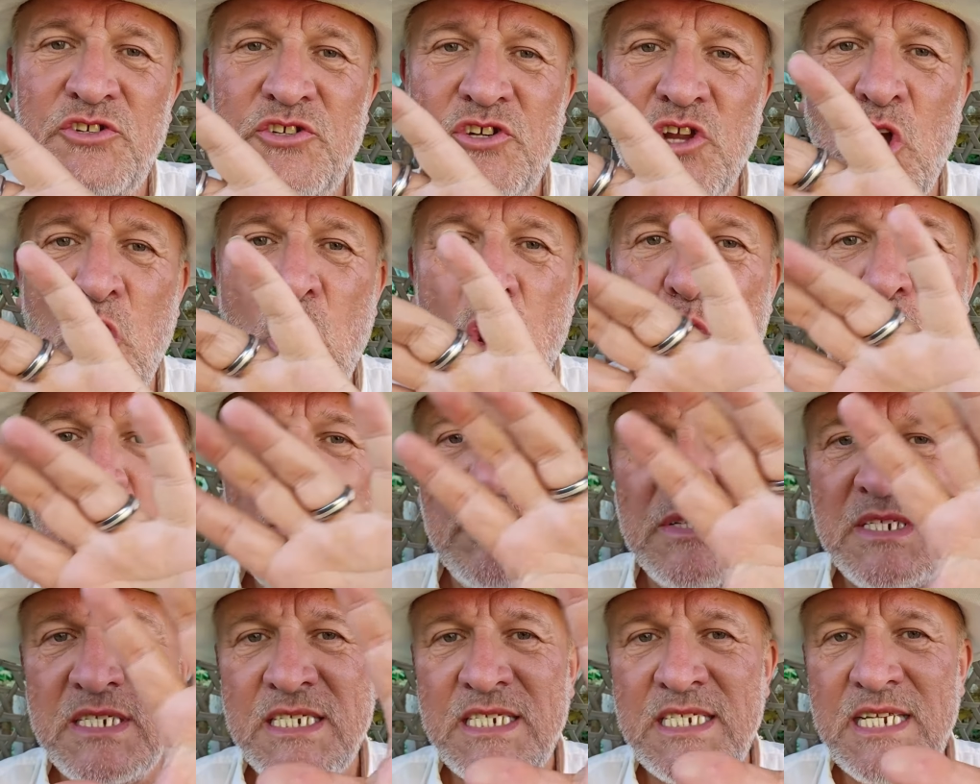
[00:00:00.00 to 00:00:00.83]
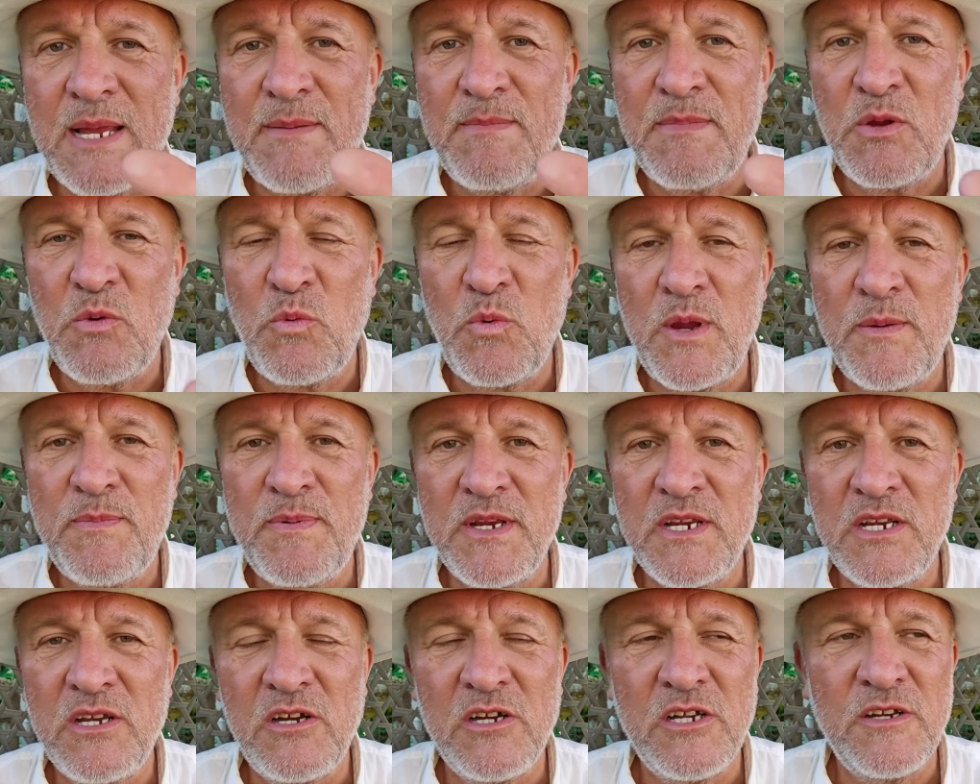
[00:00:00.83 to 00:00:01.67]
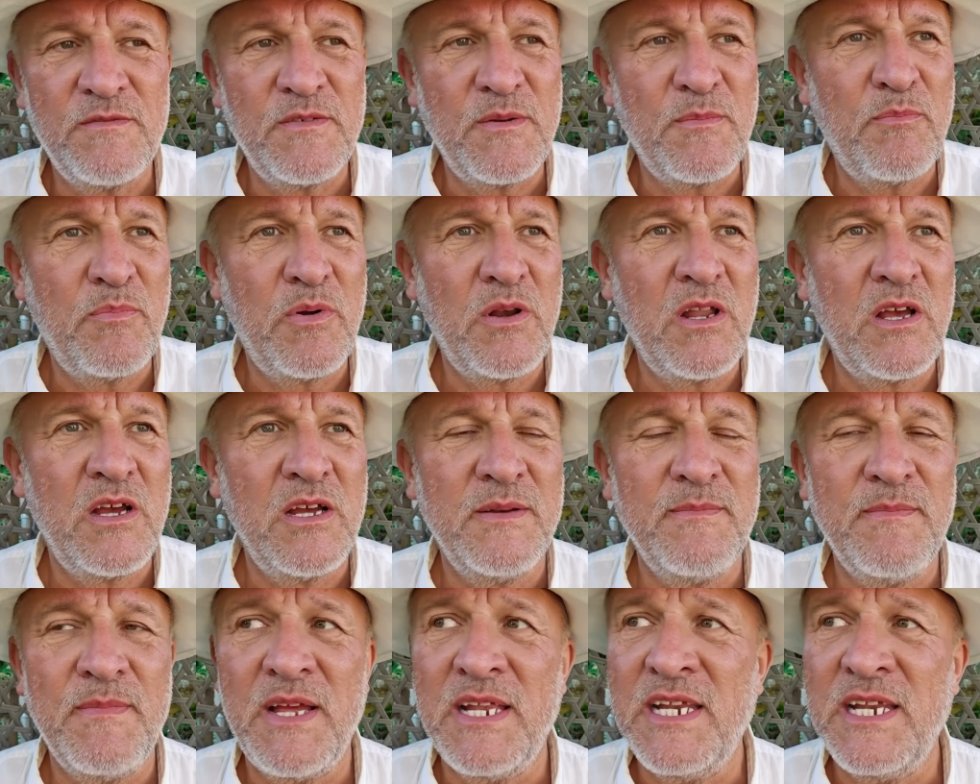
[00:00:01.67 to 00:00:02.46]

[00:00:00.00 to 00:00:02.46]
domed, semi-weeping kind of a plant,